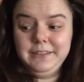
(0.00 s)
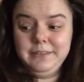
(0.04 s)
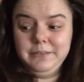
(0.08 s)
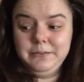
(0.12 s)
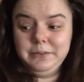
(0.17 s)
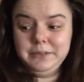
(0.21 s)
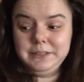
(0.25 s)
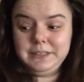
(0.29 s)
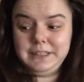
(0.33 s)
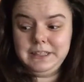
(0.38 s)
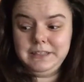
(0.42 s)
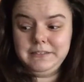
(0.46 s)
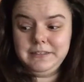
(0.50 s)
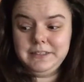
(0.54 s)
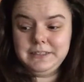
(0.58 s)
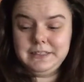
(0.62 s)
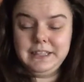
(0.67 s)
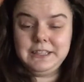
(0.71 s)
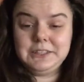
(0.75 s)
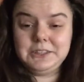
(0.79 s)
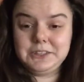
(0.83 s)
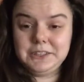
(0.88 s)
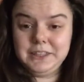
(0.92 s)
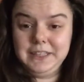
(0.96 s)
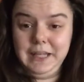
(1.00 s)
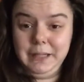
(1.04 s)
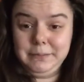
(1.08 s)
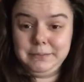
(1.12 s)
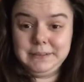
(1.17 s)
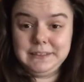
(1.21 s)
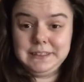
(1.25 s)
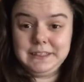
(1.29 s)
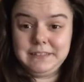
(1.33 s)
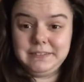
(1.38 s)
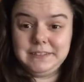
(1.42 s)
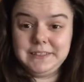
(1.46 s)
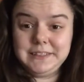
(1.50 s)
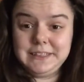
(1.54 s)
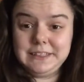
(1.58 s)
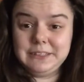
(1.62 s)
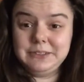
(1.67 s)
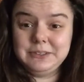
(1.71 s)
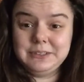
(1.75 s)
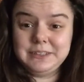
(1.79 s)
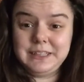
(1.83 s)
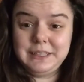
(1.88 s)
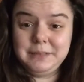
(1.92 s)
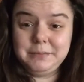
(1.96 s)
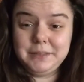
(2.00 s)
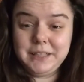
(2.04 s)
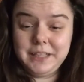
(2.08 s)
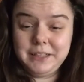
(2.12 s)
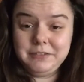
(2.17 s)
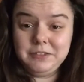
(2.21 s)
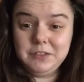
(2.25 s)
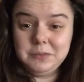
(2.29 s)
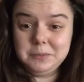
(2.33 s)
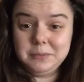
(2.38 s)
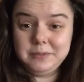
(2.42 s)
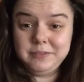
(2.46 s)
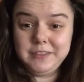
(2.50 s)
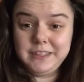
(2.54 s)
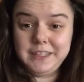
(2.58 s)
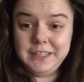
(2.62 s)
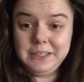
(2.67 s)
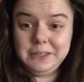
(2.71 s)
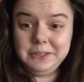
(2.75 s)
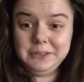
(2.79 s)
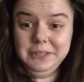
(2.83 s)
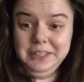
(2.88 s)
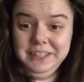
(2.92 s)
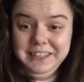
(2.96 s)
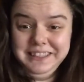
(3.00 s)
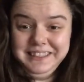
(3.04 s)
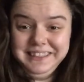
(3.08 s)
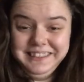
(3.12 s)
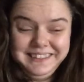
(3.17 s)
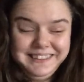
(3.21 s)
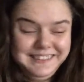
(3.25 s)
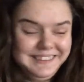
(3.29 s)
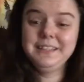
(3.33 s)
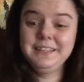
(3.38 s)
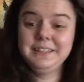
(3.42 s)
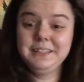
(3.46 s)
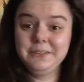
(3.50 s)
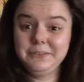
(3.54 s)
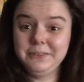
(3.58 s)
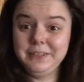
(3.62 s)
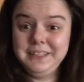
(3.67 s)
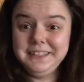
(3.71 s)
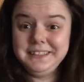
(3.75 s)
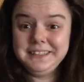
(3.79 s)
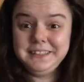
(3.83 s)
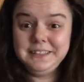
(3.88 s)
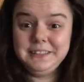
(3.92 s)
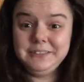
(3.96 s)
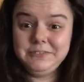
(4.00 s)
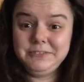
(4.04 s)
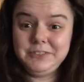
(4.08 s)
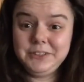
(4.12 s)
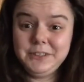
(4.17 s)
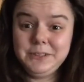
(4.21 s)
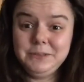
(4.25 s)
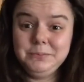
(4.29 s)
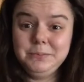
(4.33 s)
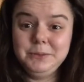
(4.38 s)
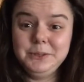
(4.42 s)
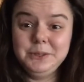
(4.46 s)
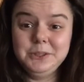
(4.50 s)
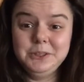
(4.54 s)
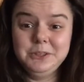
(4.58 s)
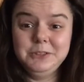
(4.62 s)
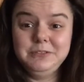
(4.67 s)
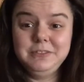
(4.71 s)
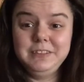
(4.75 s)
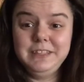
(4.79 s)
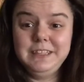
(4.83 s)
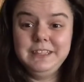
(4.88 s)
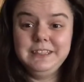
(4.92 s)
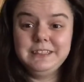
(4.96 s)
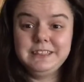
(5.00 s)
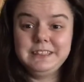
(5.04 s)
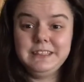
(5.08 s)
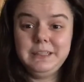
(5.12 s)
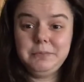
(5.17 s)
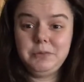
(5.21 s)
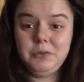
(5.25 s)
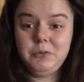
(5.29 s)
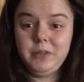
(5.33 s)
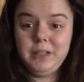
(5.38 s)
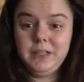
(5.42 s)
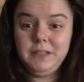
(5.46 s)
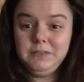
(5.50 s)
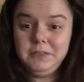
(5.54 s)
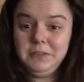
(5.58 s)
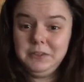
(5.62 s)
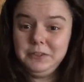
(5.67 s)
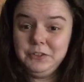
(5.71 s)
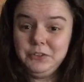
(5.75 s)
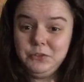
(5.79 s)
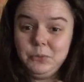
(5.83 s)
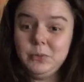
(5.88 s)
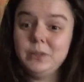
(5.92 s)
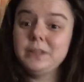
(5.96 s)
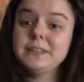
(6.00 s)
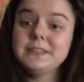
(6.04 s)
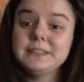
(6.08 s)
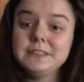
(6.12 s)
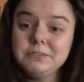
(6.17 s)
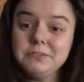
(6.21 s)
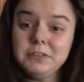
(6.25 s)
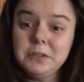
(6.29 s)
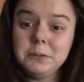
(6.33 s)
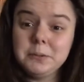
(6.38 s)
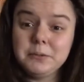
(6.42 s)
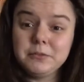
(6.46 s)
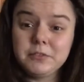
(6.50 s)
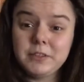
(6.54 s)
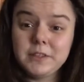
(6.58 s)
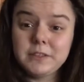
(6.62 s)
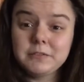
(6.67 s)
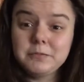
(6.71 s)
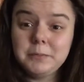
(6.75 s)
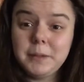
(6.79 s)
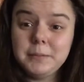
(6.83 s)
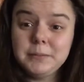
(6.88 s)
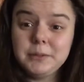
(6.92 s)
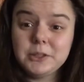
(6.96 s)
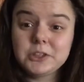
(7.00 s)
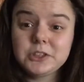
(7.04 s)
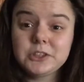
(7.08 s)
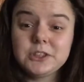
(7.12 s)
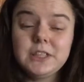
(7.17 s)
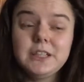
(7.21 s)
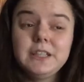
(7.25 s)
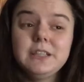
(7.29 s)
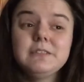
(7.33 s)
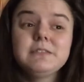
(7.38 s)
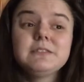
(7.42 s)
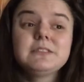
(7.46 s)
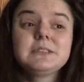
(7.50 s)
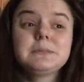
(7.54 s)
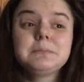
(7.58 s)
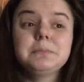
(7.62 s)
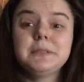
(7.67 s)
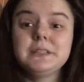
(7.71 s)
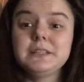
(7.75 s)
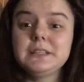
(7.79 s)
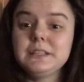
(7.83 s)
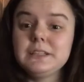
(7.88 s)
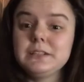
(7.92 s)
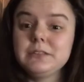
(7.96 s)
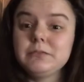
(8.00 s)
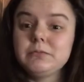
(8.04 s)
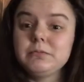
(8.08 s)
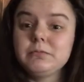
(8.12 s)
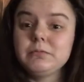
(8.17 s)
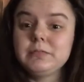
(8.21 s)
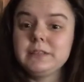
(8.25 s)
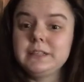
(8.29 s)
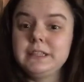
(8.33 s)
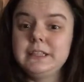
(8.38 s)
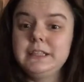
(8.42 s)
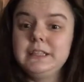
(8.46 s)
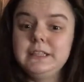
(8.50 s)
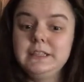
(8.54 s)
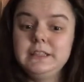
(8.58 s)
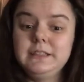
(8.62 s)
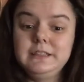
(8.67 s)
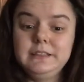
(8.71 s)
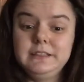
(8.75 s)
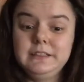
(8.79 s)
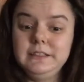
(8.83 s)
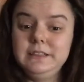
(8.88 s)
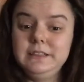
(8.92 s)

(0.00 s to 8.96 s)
we'll see if this actually happens every single time that I film a video. The reason for the move is, number one, I've always wanted to film in front of my bookshelves, but they're really,